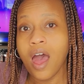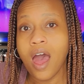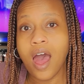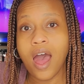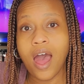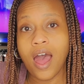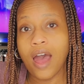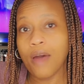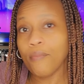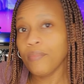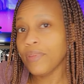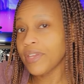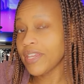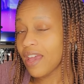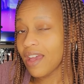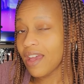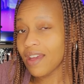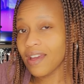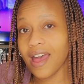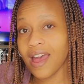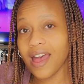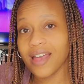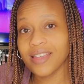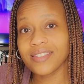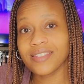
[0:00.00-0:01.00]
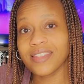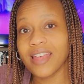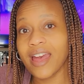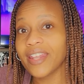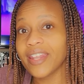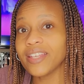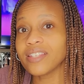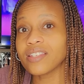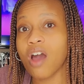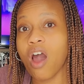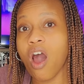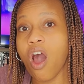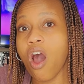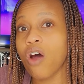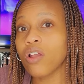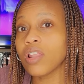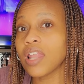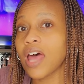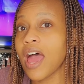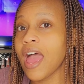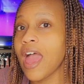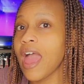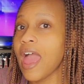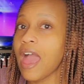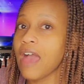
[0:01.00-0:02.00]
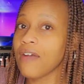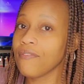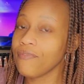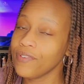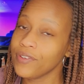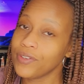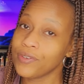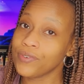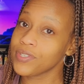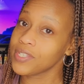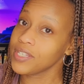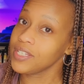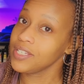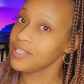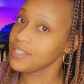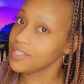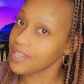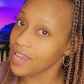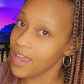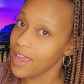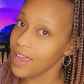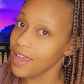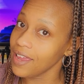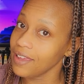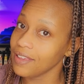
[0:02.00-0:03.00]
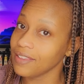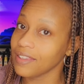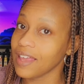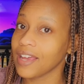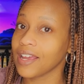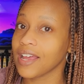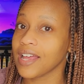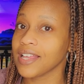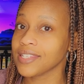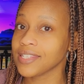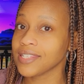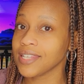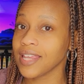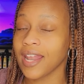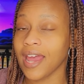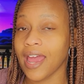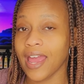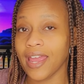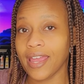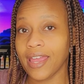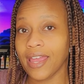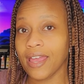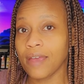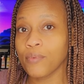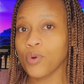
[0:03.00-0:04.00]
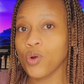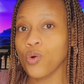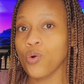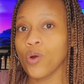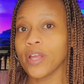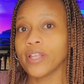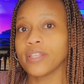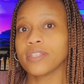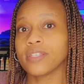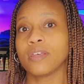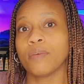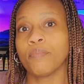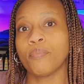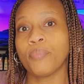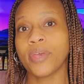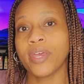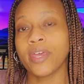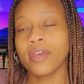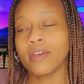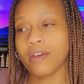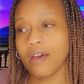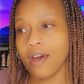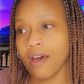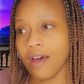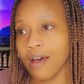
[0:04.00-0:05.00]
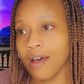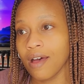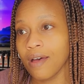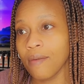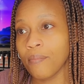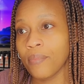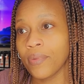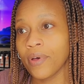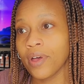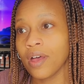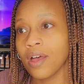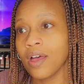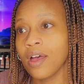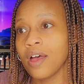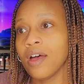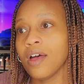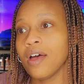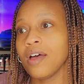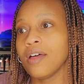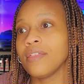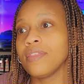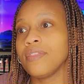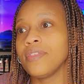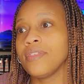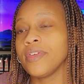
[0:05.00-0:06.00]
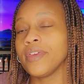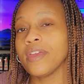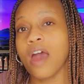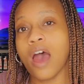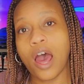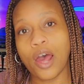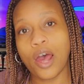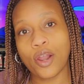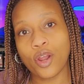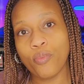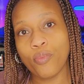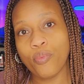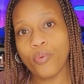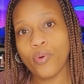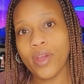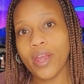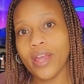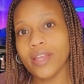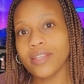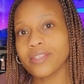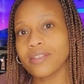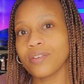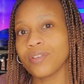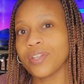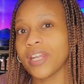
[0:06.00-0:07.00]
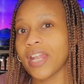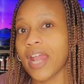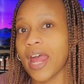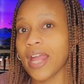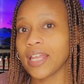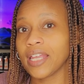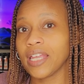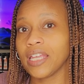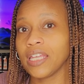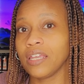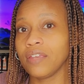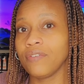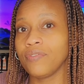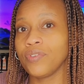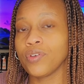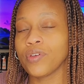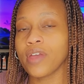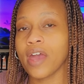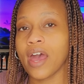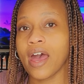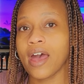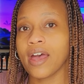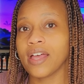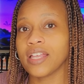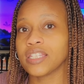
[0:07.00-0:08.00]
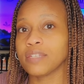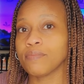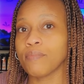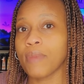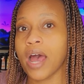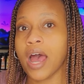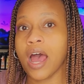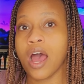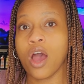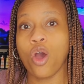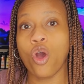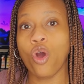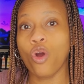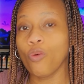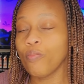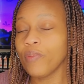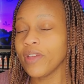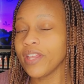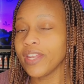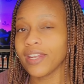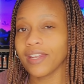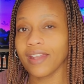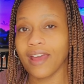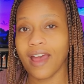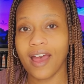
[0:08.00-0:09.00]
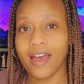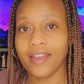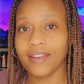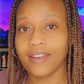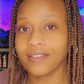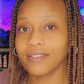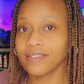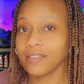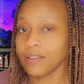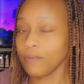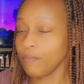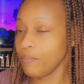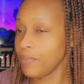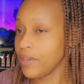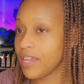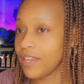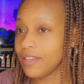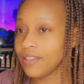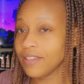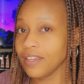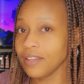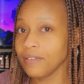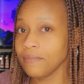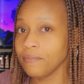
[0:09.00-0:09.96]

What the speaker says: But yeah, guys, that is all I have for you today. Like I said, I am going to pick up the AutoPress so that I can give you guys my open and honest opinion.